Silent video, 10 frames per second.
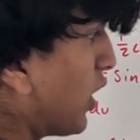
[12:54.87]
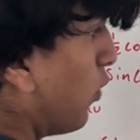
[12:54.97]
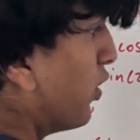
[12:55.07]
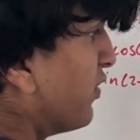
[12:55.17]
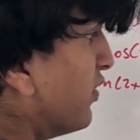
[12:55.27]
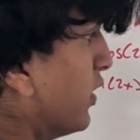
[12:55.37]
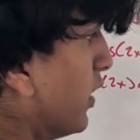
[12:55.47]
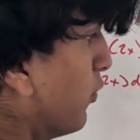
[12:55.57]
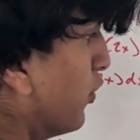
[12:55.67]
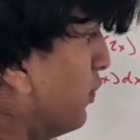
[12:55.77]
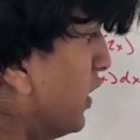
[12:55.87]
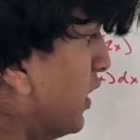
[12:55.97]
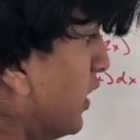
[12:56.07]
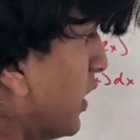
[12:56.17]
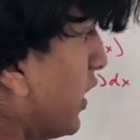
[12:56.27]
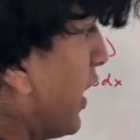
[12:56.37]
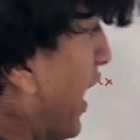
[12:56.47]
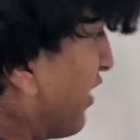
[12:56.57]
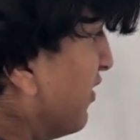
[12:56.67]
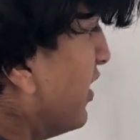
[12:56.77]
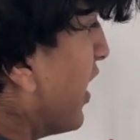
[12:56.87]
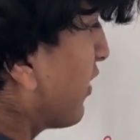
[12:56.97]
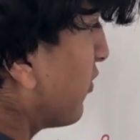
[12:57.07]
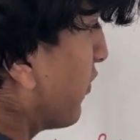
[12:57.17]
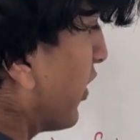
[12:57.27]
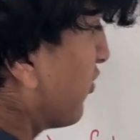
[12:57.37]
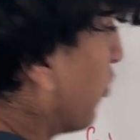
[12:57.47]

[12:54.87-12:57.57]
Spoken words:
what is it? It would be x dx over x,